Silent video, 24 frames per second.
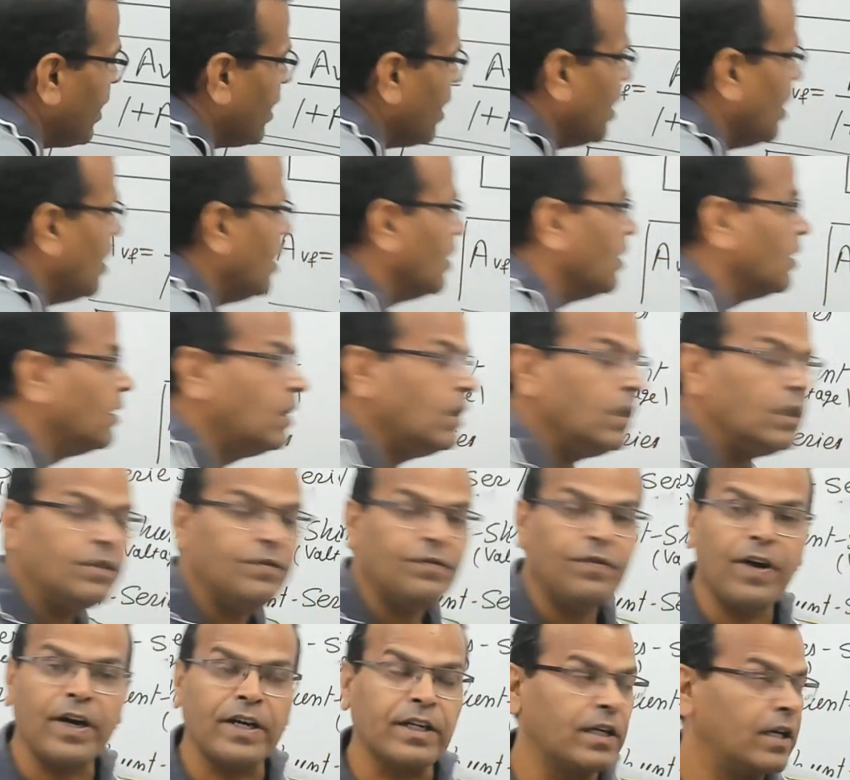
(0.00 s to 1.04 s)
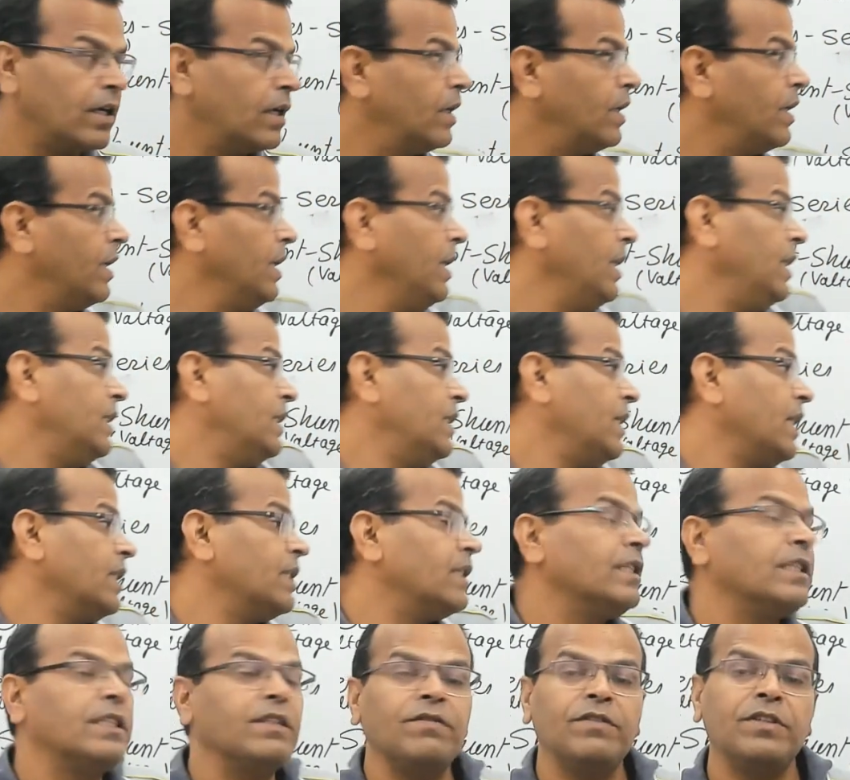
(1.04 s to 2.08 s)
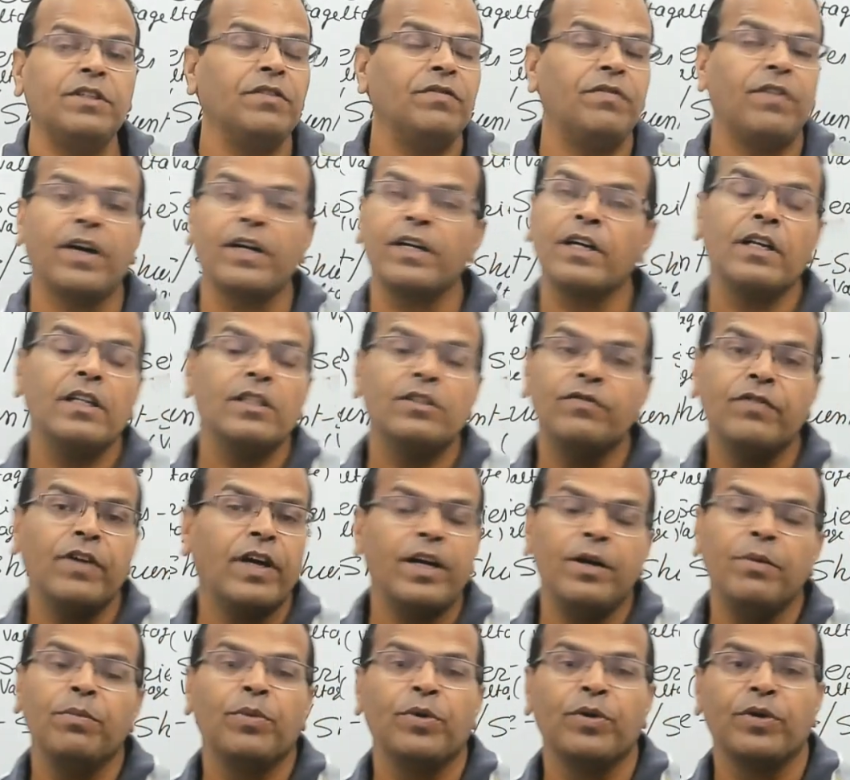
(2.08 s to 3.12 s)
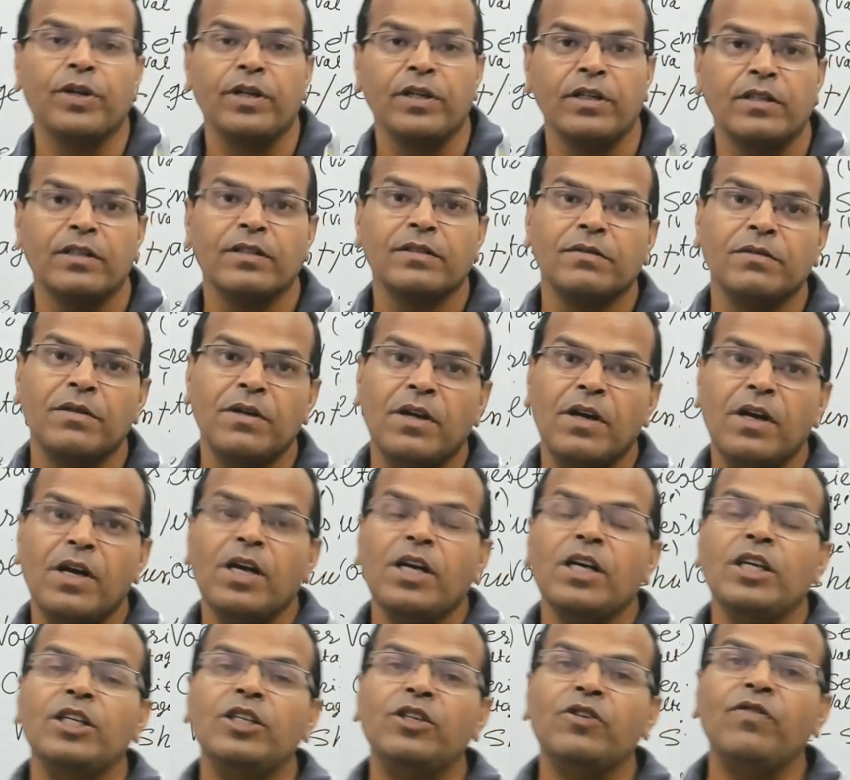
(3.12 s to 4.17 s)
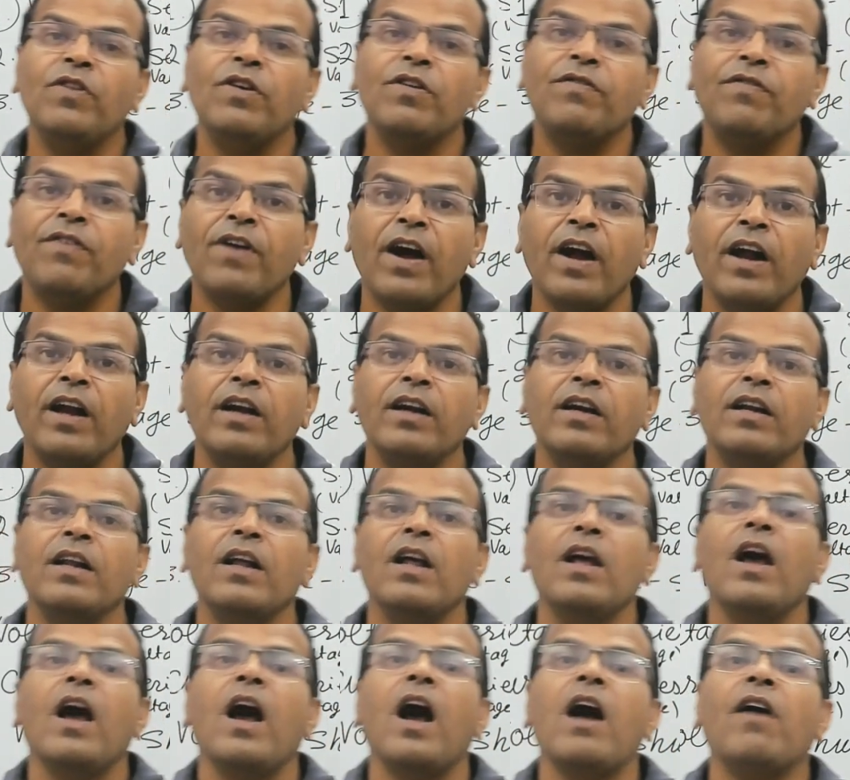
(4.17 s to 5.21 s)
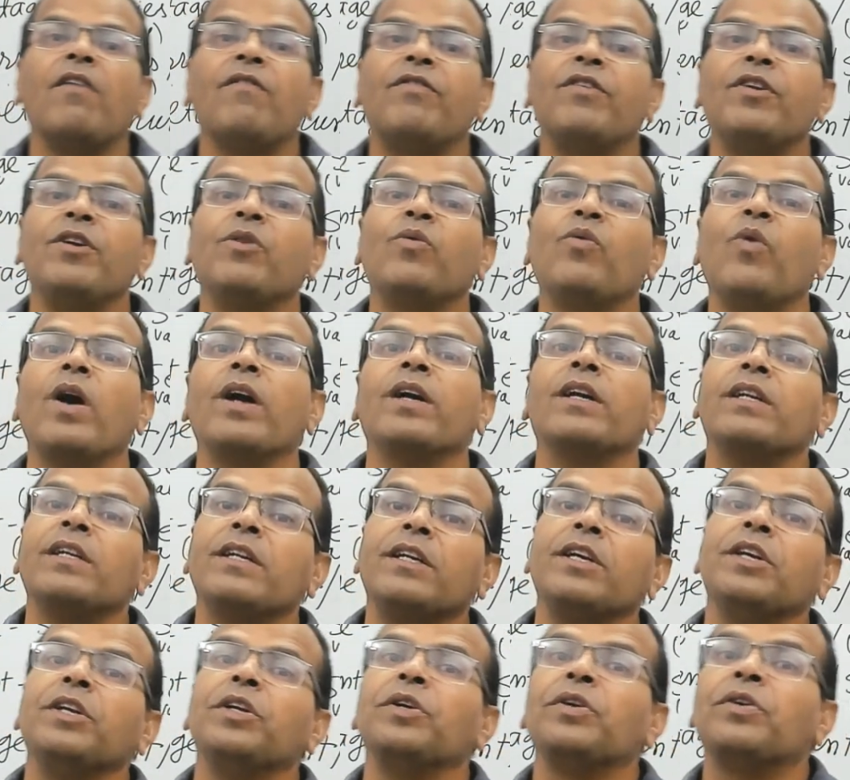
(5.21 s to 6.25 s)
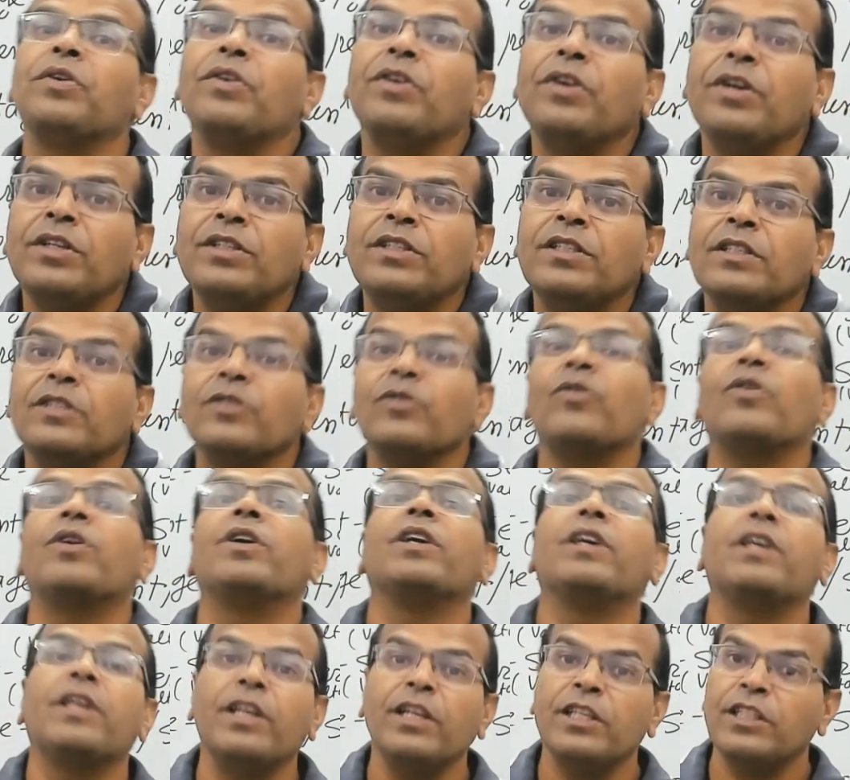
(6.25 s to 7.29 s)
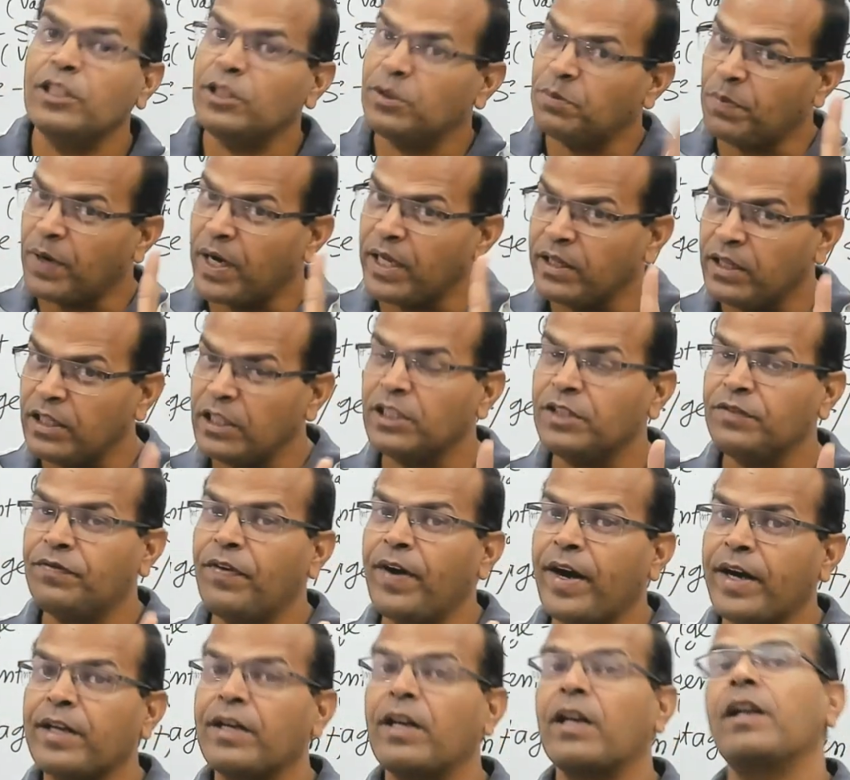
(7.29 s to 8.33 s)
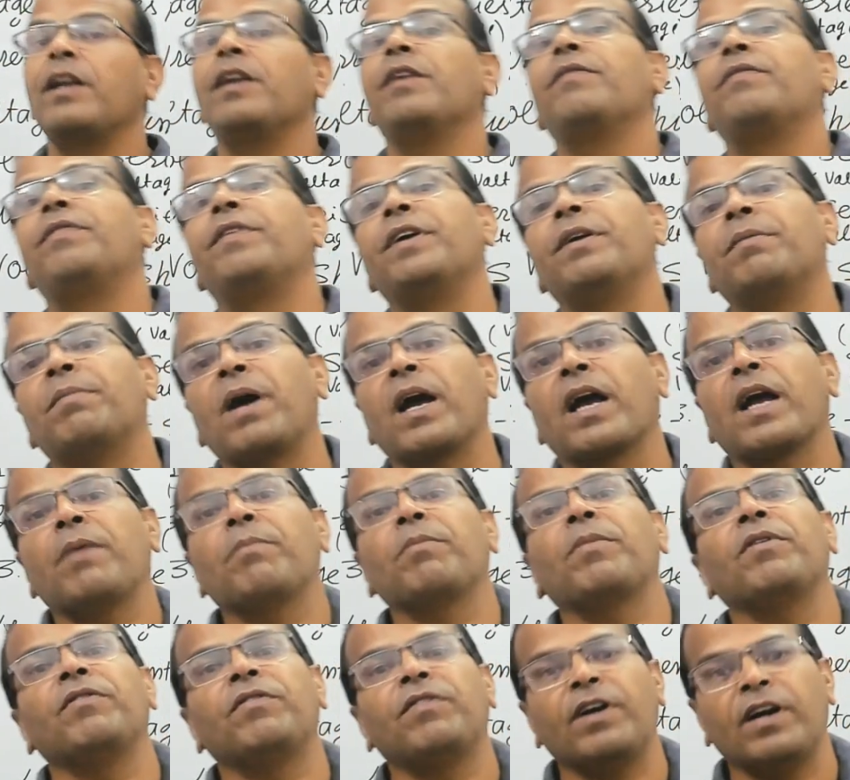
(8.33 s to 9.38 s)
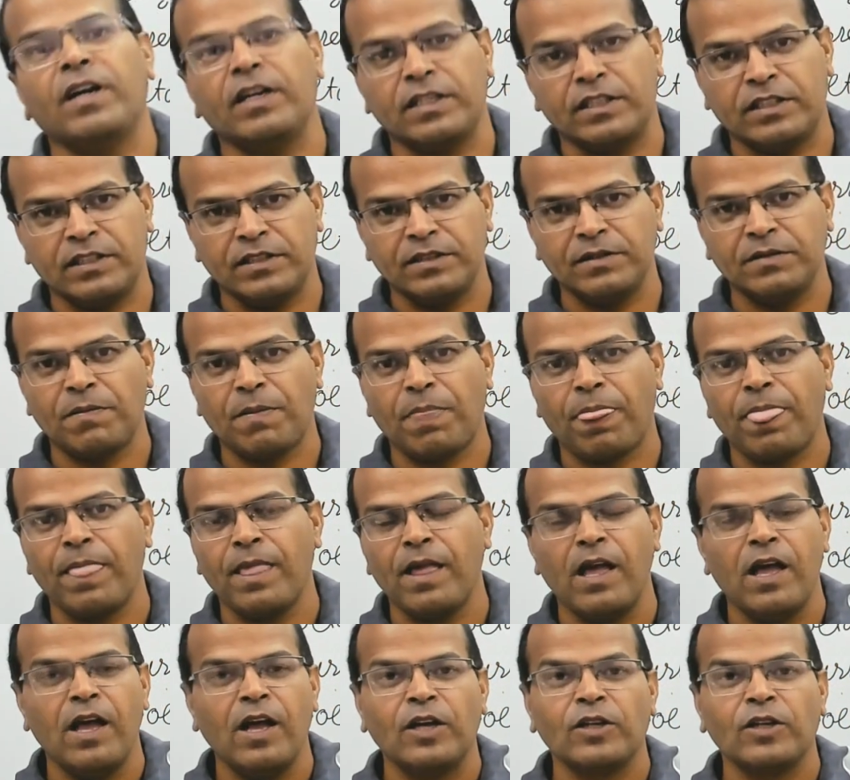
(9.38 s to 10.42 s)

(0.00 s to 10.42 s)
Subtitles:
This factor, D sensitivity factor, is very important. You will find every quantity increases or decreases by this factor in feedback amplifiers. So